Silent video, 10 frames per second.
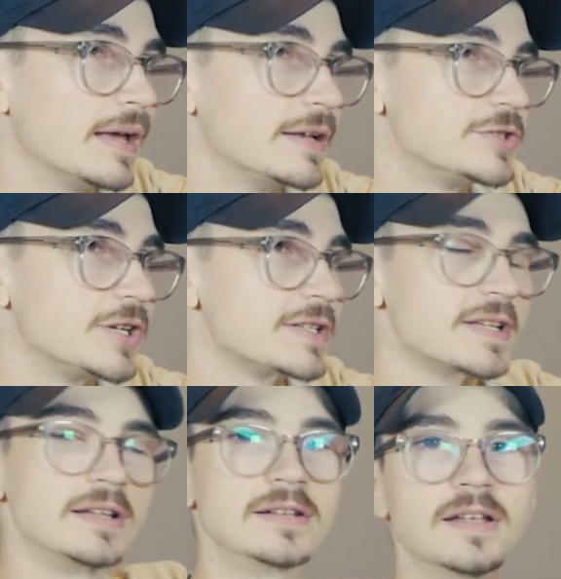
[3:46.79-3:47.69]
It's
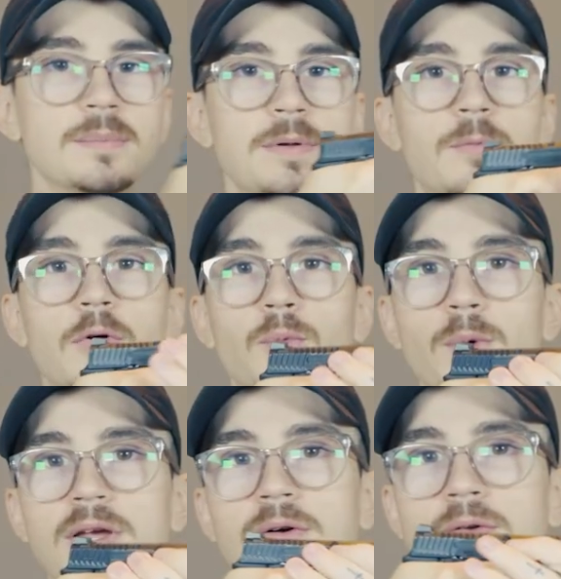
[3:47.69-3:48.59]
just a little bit more
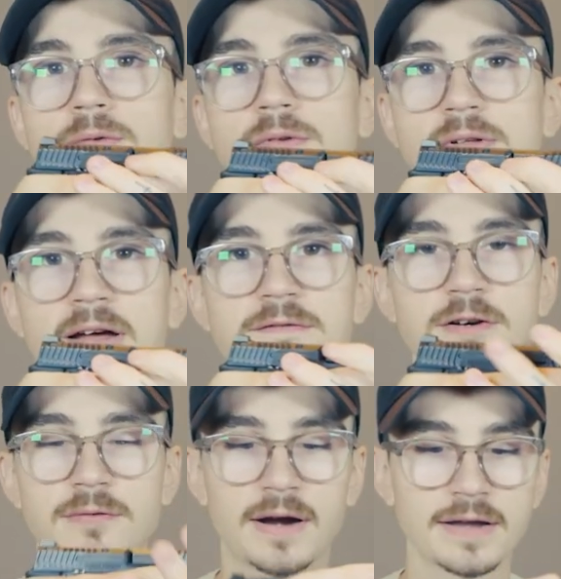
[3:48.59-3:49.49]
wiggle left
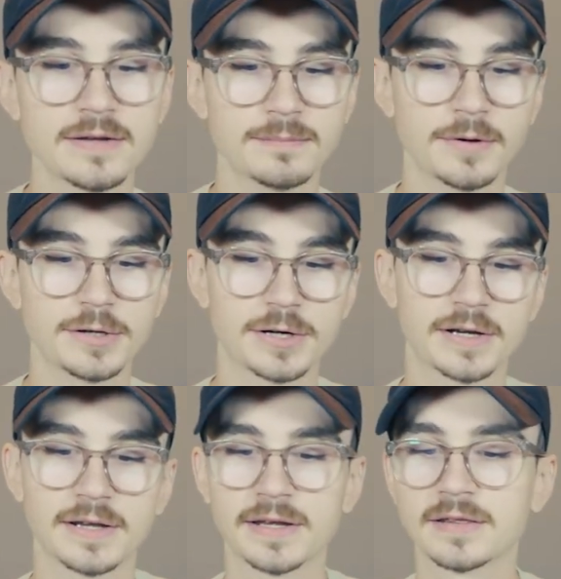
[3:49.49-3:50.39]
to right, but you're
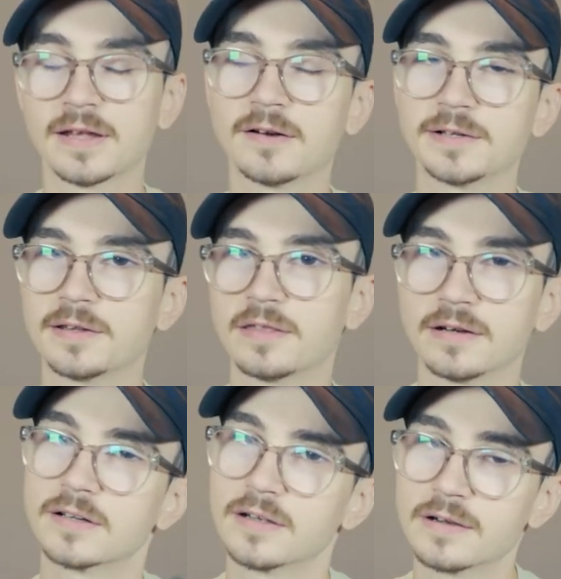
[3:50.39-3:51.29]
gonna get that on your
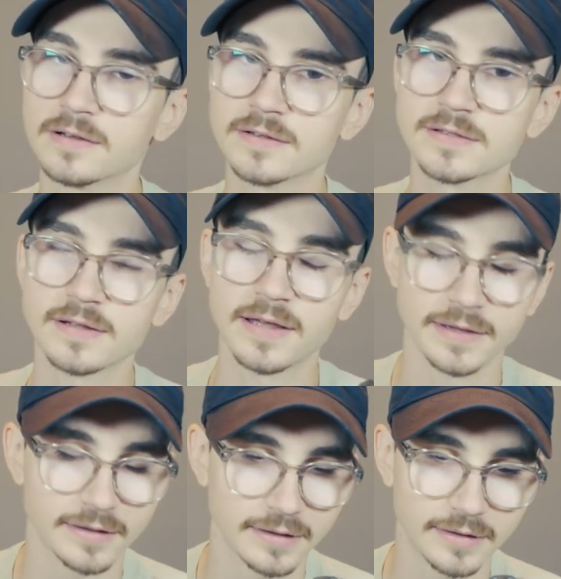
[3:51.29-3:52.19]
thinner guns
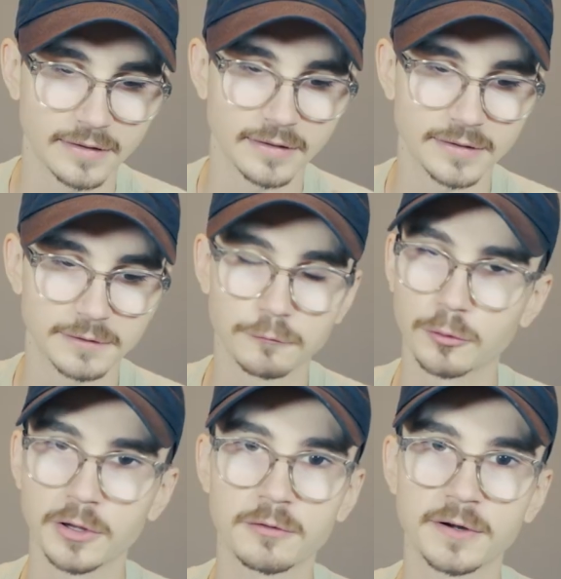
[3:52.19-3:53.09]
like your
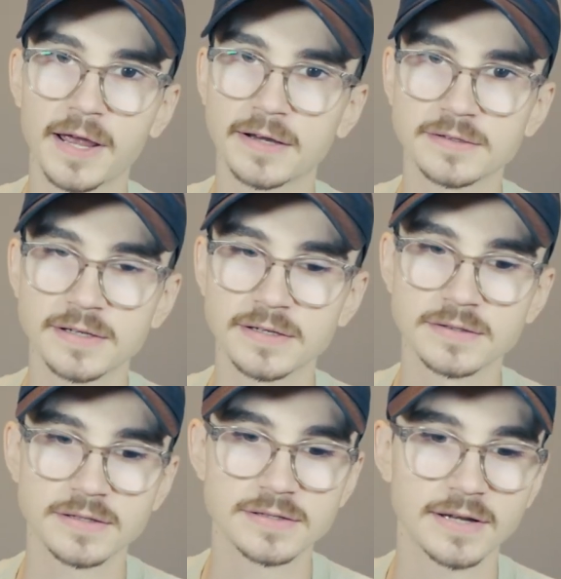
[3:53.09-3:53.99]

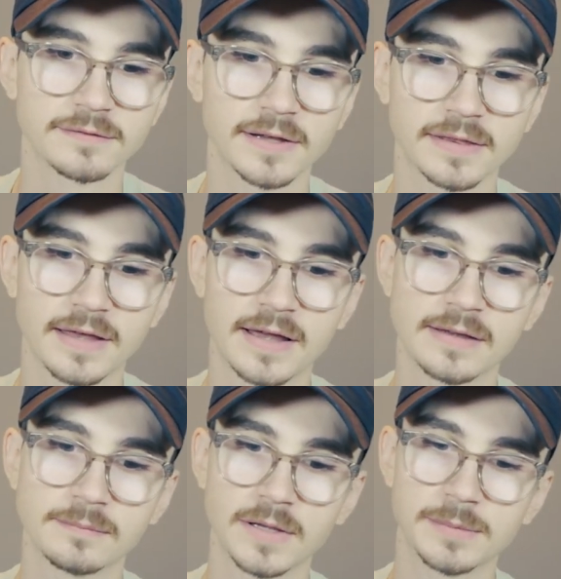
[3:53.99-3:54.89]
43Xs and stuff like
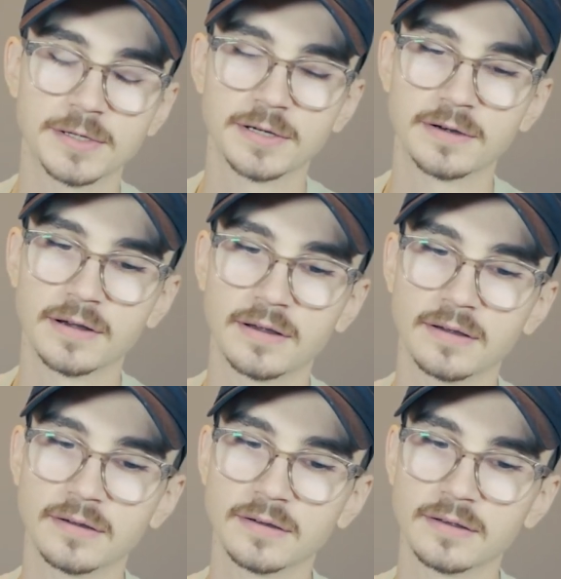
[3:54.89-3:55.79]
that, maybe your
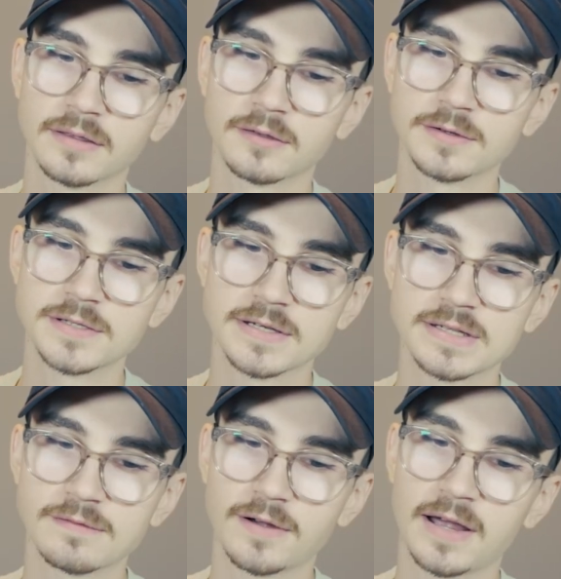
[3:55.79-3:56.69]

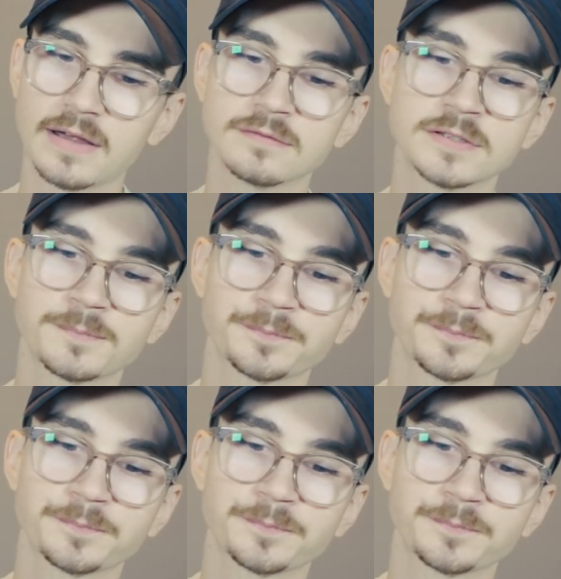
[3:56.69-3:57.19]
365s.